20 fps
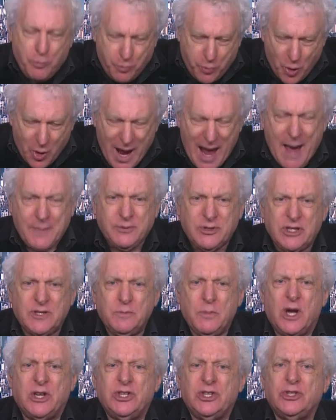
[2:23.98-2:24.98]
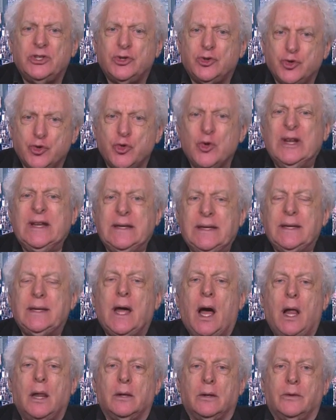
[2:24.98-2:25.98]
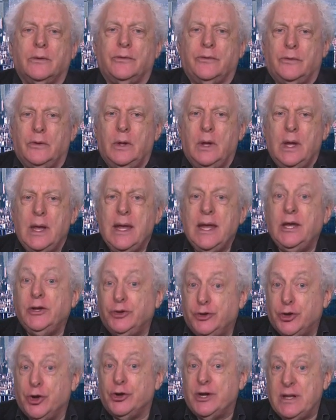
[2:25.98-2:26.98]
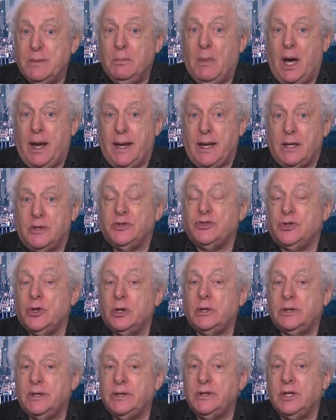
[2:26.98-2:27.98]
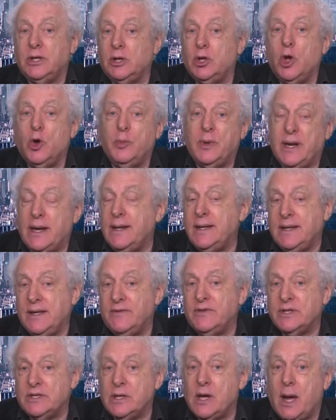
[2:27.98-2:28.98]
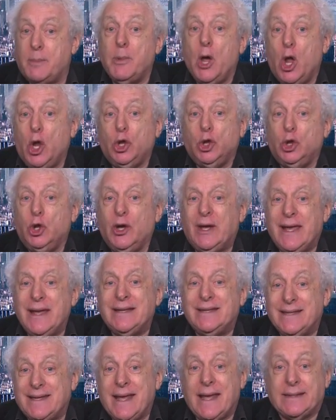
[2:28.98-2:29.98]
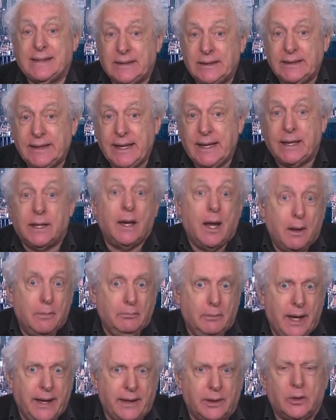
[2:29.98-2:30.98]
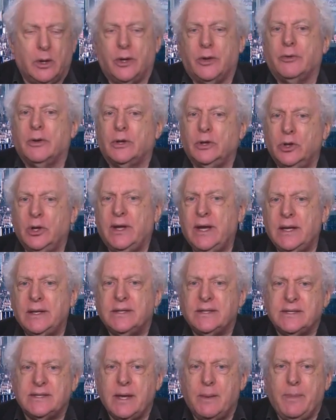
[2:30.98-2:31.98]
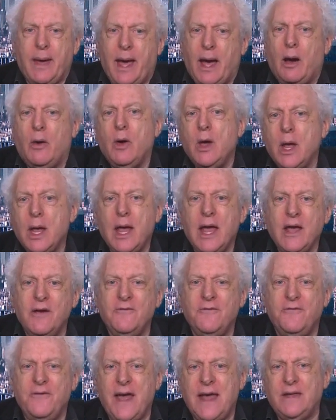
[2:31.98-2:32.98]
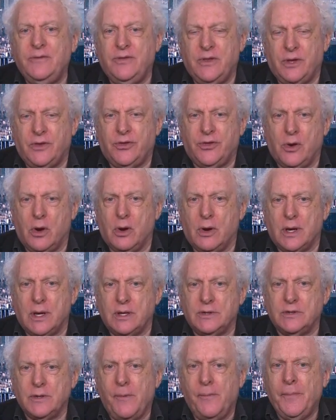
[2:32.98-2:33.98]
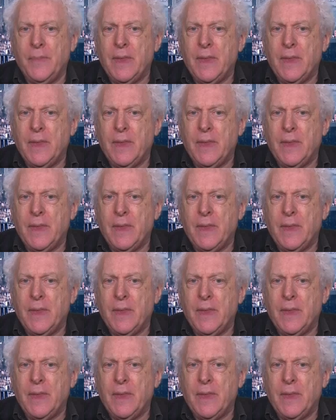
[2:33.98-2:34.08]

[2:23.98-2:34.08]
perhaps as much as $1 trillion in dirty money circling the globe at any given time, looking to get clean, money laundering, looking to somehow evade the authorities.